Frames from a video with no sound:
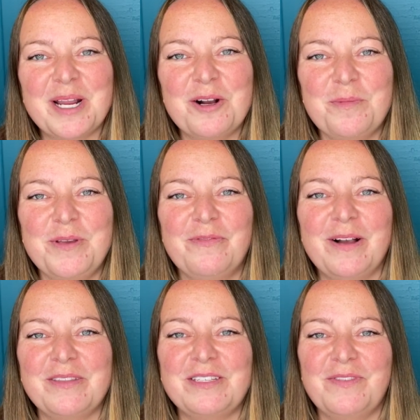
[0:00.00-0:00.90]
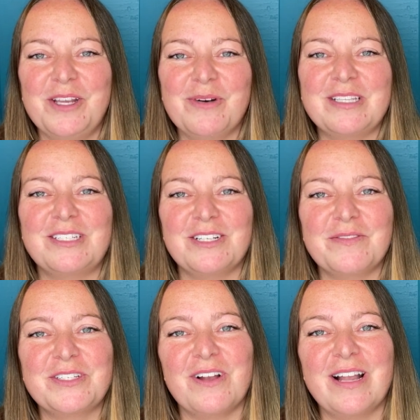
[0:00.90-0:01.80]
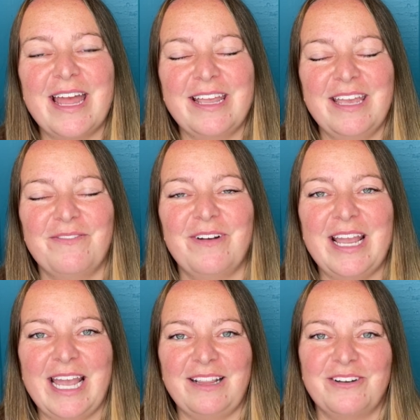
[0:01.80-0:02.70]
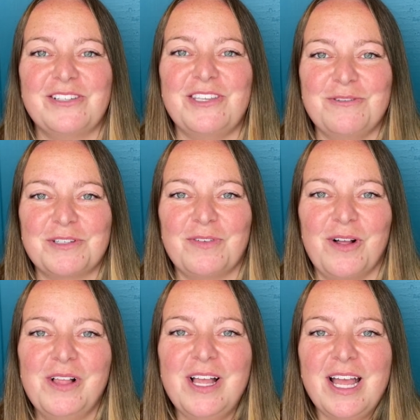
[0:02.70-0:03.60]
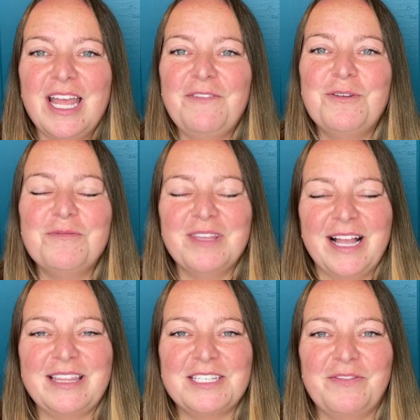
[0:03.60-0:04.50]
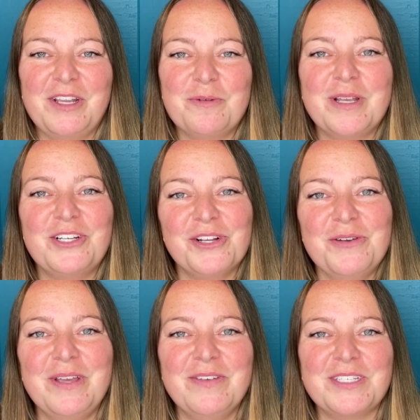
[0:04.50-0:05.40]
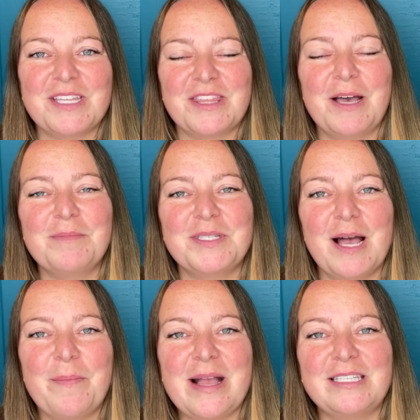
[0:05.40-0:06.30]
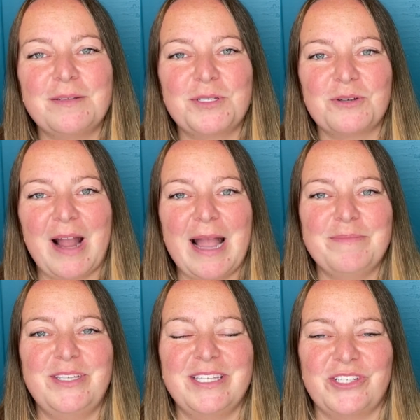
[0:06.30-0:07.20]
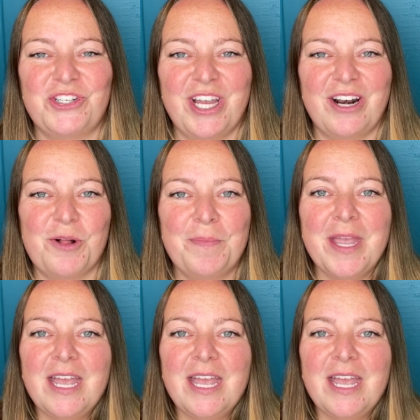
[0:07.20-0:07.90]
I hope you found this video on service dog etiquette for handlers useful. If you like this video, make sure you give us a thumbs up and subscribe to this channel.